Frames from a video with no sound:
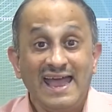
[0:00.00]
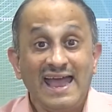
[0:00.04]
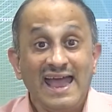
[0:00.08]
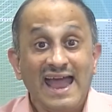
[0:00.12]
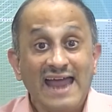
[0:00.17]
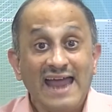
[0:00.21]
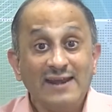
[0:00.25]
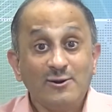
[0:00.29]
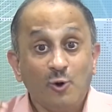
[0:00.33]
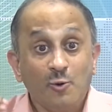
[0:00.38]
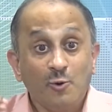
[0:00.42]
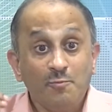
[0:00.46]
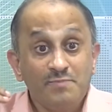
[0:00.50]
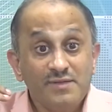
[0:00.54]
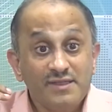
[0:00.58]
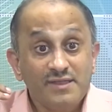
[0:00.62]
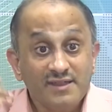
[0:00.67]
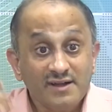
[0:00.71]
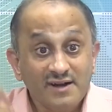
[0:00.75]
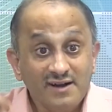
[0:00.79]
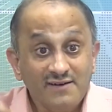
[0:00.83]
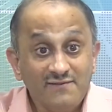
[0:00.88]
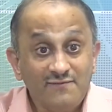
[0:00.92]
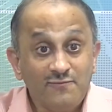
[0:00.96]
And
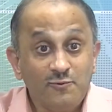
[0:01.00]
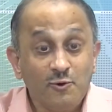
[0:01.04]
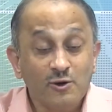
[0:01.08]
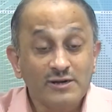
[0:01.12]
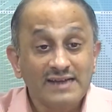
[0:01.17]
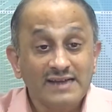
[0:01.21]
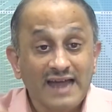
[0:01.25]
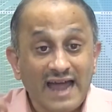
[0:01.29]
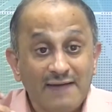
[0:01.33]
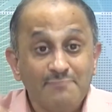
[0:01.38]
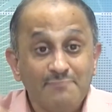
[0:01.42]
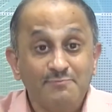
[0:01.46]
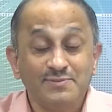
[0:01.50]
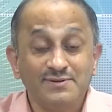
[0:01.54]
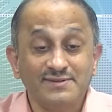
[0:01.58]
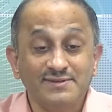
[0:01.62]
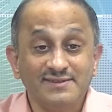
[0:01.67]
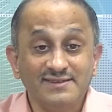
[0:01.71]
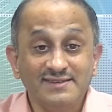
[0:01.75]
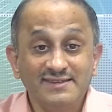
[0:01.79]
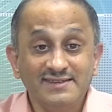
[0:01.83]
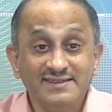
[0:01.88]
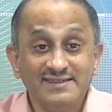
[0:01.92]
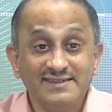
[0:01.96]
observe what
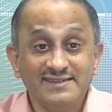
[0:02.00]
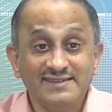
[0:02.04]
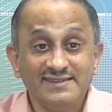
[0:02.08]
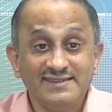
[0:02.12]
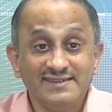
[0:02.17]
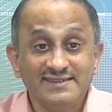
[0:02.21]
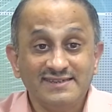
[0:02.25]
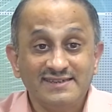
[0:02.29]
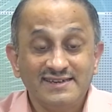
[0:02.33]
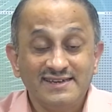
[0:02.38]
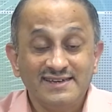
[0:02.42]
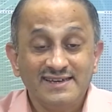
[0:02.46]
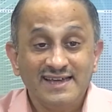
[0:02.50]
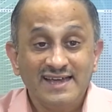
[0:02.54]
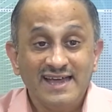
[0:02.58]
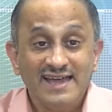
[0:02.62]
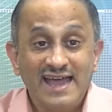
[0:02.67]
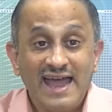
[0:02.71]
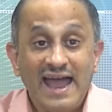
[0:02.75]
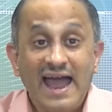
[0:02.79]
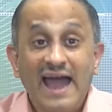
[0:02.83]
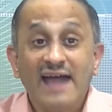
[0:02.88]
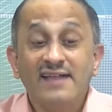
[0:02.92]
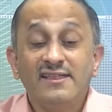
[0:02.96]
happens
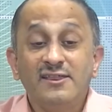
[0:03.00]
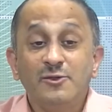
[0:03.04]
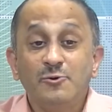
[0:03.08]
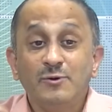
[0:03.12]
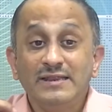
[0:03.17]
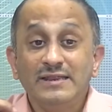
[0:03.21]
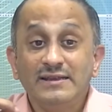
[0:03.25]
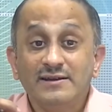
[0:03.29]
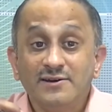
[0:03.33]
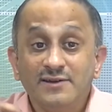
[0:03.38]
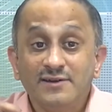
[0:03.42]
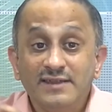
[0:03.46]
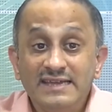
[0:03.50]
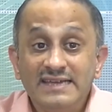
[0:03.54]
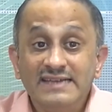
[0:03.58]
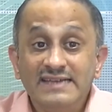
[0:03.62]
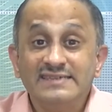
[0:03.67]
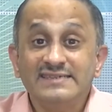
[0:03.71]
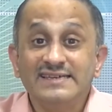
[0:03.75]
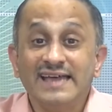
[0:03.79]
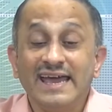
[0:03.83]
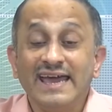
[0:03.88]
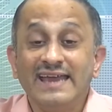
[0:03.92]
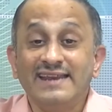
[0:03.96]
as you
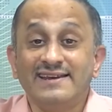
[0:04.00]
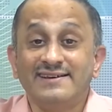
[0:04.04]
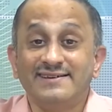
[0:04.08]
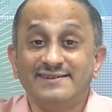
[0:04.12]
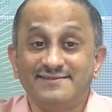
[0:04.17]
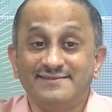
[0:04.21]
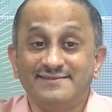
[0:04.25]
increase n.